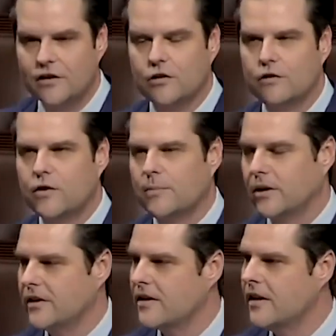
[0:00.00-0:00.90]
Hoover
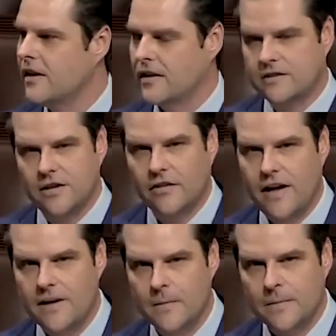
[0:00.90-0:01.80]
building until they